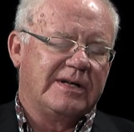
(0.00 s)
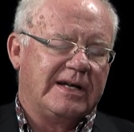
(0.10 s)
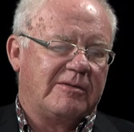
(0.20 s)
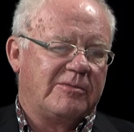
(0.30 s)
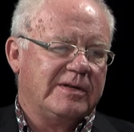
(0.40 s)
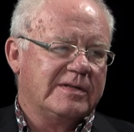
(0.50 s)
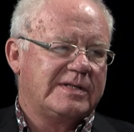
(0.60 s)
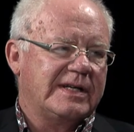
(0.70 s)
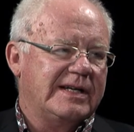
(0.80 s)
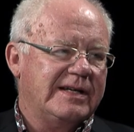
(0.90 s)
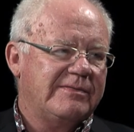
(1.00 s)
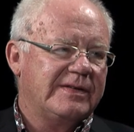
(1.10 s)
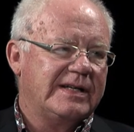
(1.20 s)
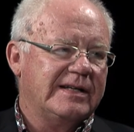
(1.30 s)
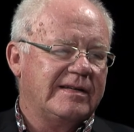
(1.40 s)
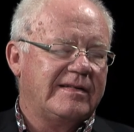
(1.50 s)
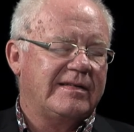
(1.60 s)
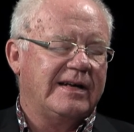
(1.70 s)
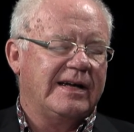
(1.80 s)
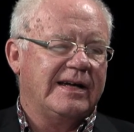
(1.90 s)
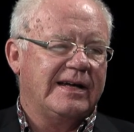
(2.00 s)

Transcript: a real significant uh,